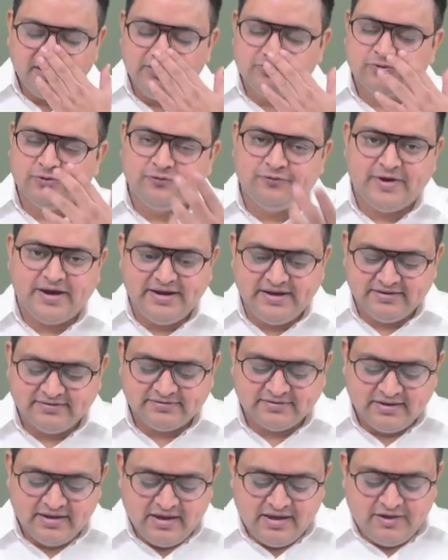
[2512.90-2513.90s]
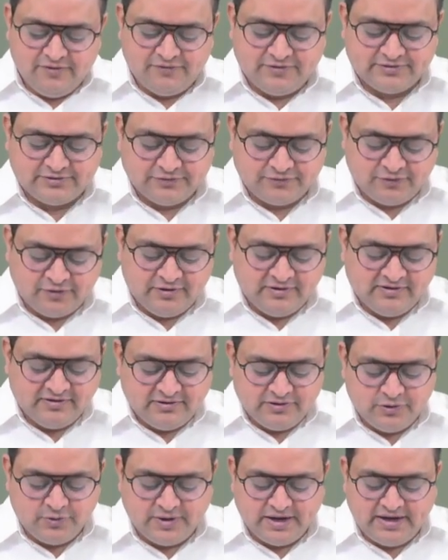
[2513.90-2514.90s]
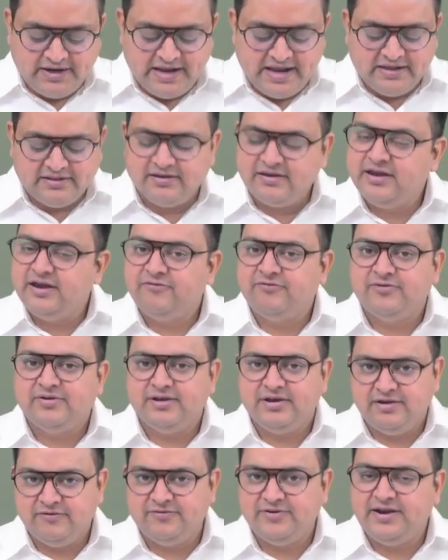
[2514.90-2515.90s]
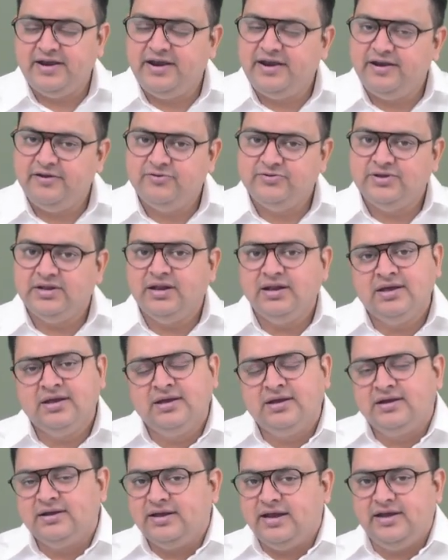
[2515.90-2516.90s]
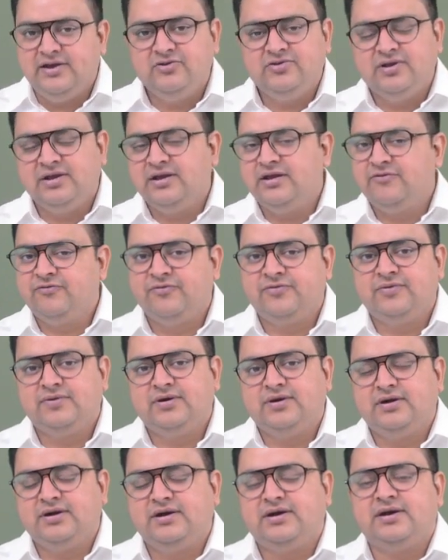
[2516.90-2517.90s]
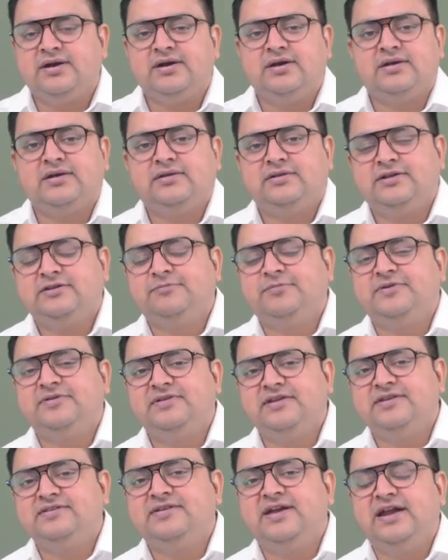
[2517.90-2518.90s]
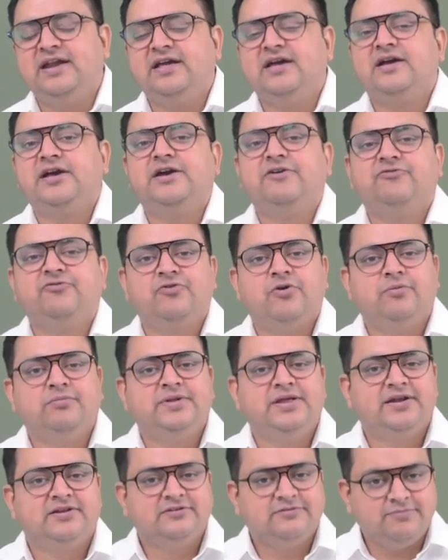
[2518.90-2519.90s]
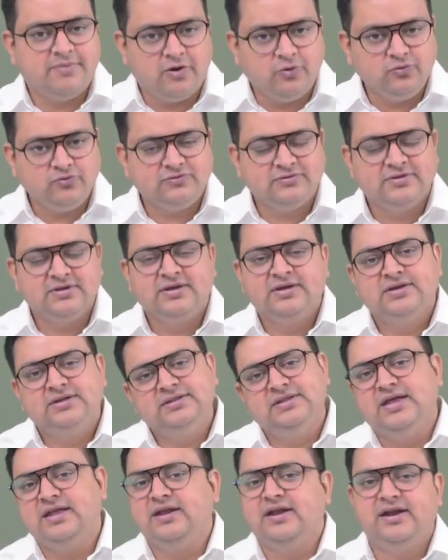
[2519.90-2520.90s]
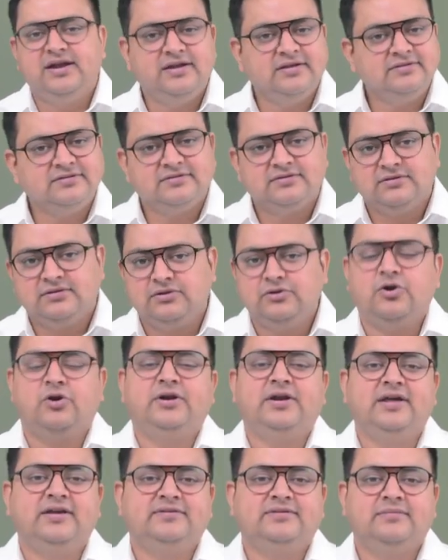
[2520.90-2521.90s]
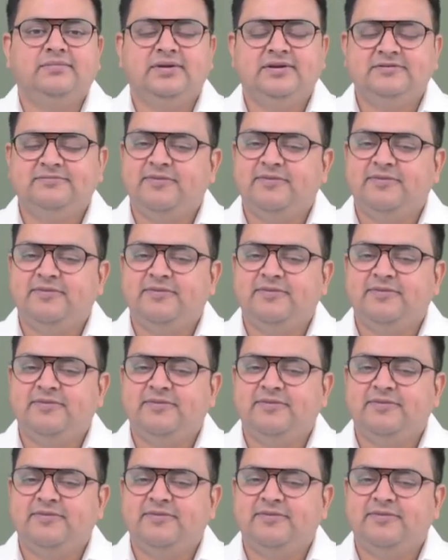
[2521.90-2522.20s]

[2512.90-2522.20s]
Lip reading: So one is, first of all, you can take the gift if an individual, if this person is getting a gift from their spouse, then it is not taxable.